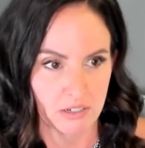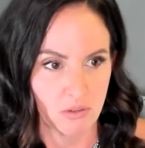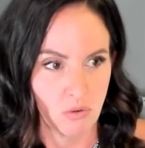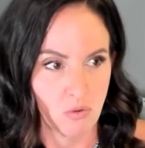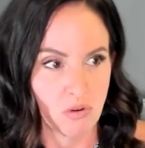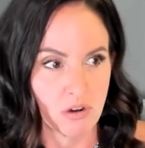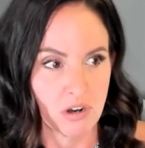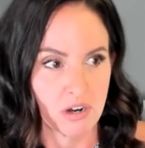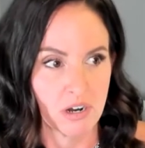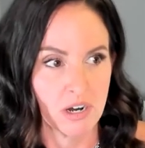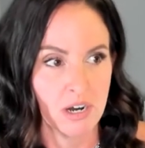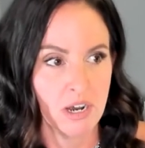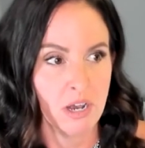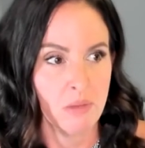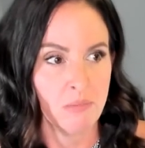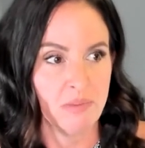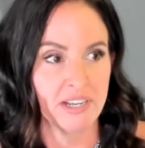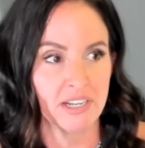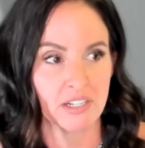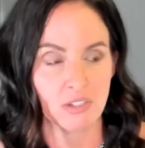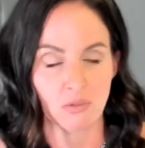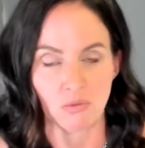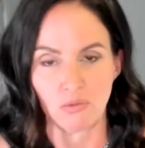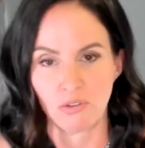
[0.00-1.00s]
or
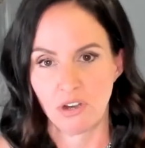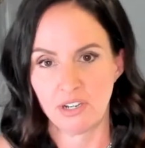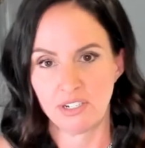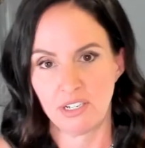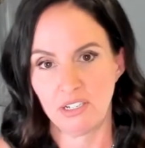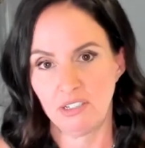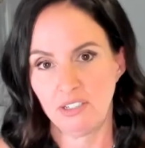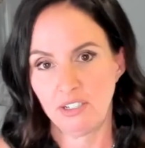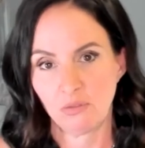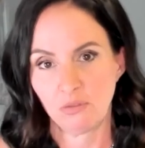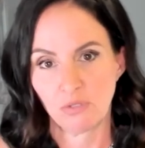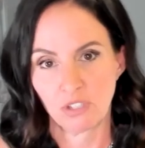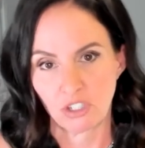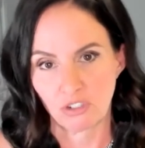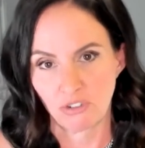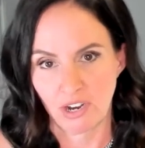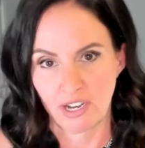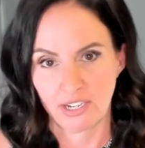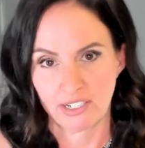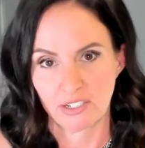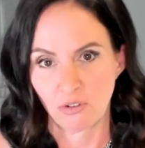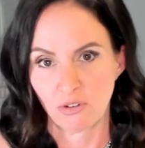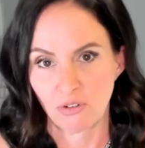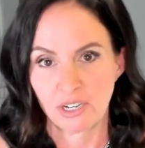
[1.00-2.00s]
because we're not dealing with
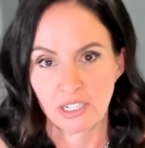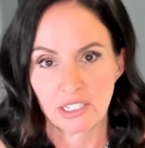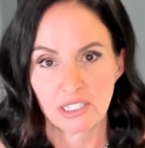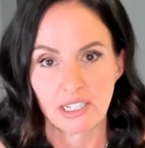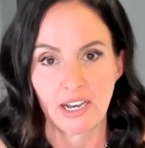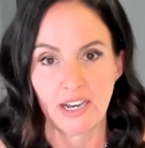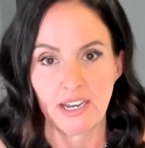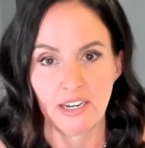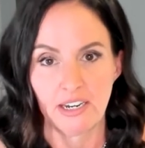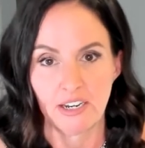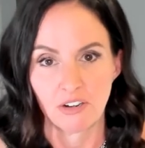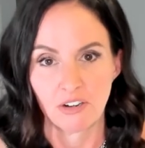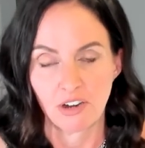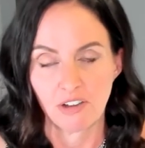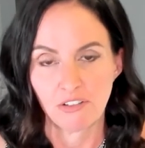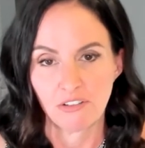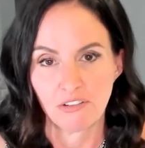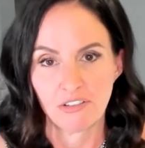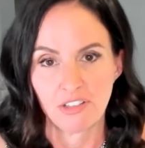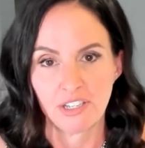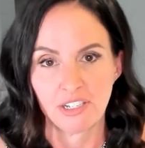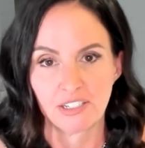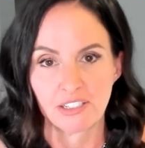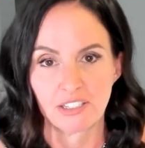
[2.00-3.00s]
stress or anxiety or other
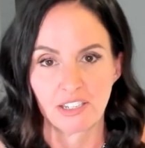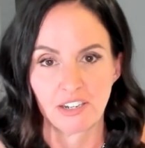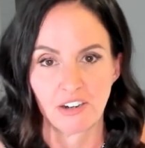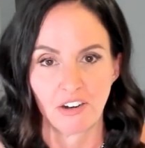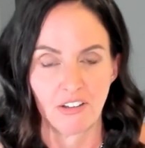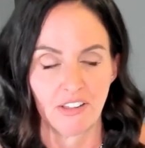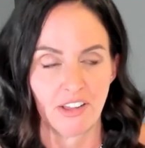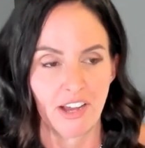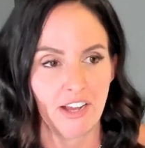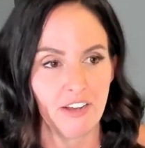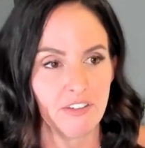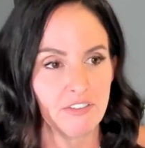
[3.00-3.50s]
things in our life.